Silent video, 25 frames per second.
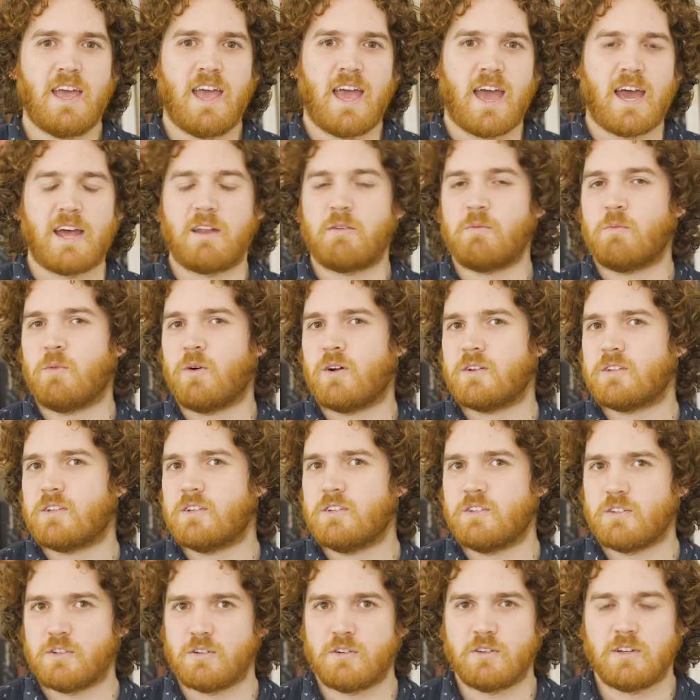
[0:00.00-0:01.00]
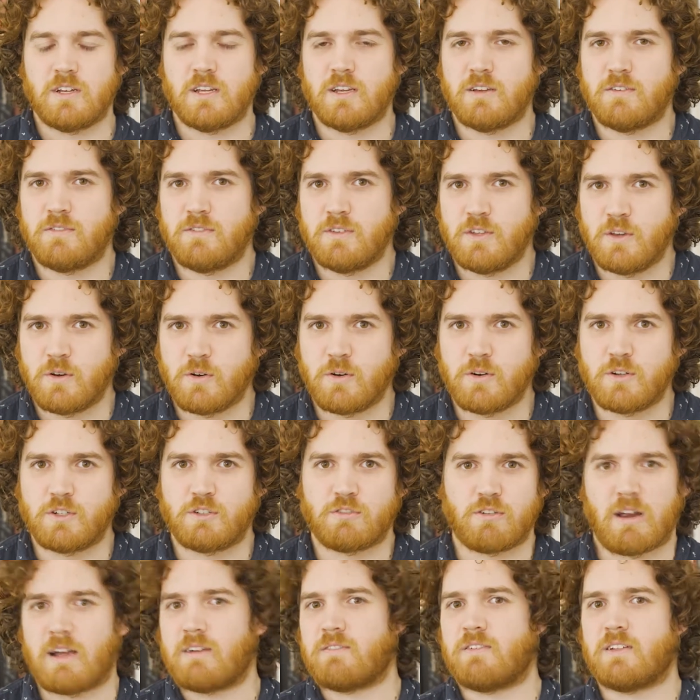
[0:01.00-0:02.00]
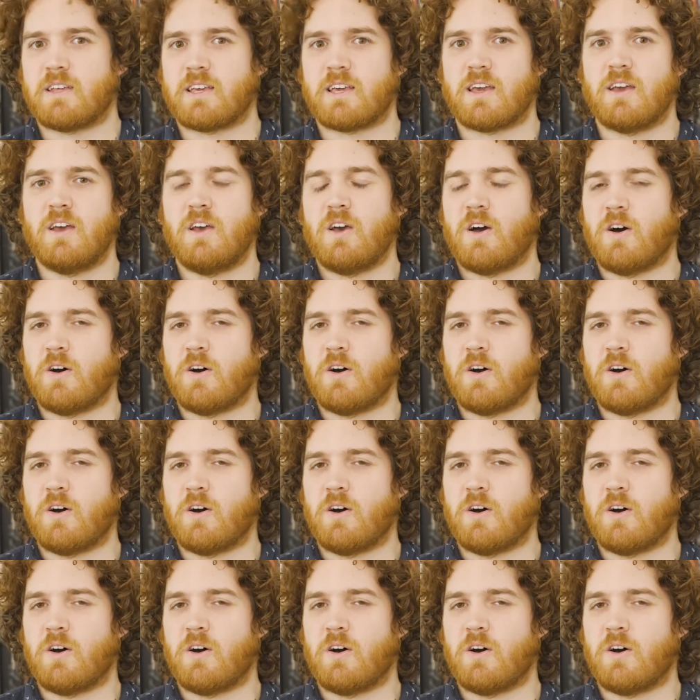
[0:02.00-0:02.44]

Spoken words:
and what to do if you're traveling